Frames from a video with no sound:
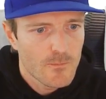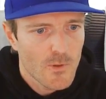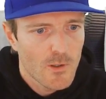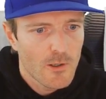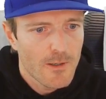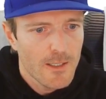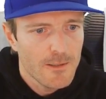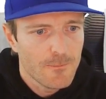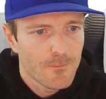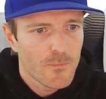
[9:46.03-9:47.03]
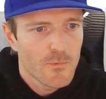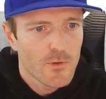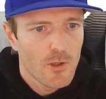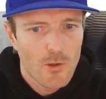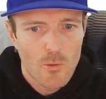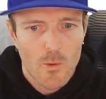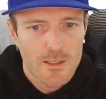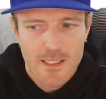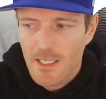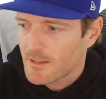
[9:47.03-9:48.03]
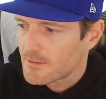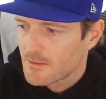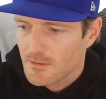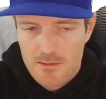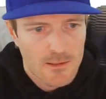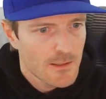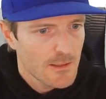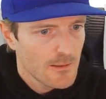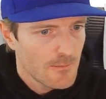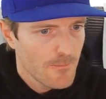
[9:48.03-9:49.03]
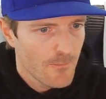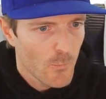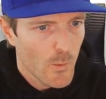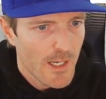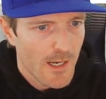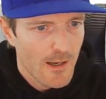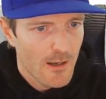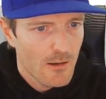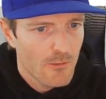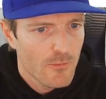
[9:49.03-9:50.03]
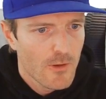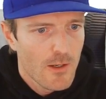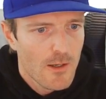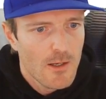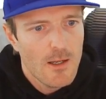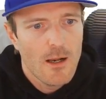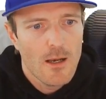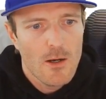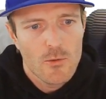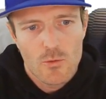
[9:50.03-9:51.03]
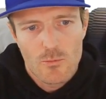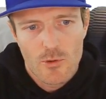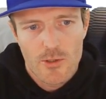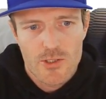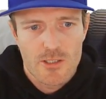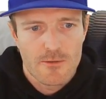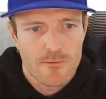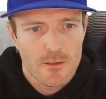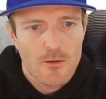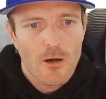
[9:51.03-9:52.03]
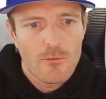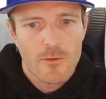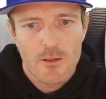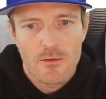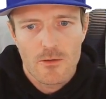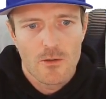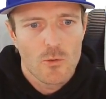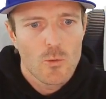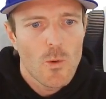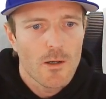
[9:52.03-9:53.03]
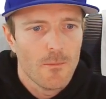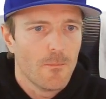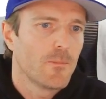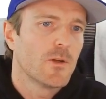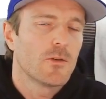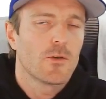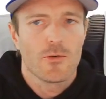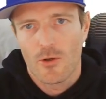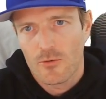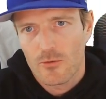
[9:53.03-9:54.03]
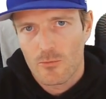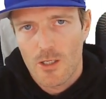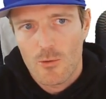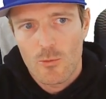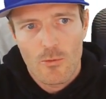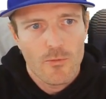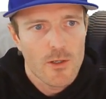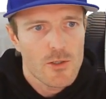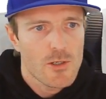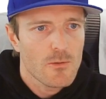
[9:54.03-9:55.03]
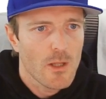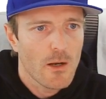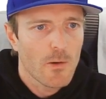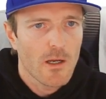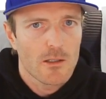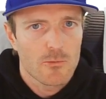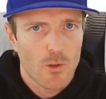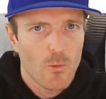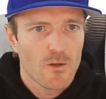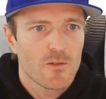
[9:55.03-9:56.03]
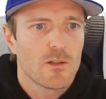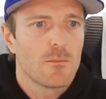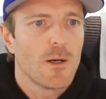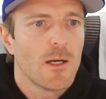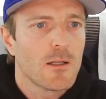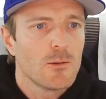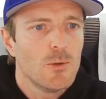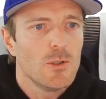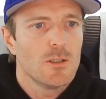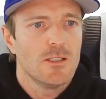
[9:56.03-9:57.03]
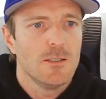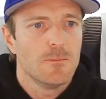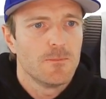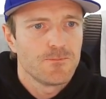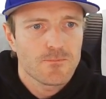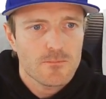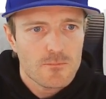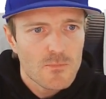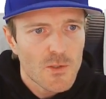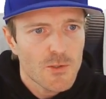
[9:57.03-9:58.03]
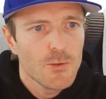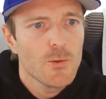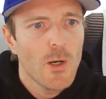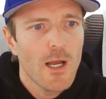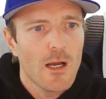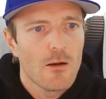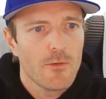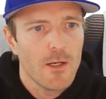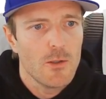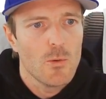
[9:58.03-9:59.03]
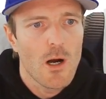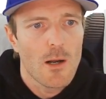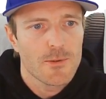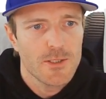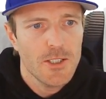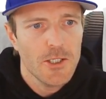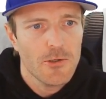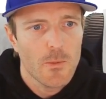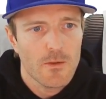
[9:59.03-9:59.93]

All right, so what next? We have Allow to merge different configs into one. This is also a really cool feature that got requested by the community. You have a new option here which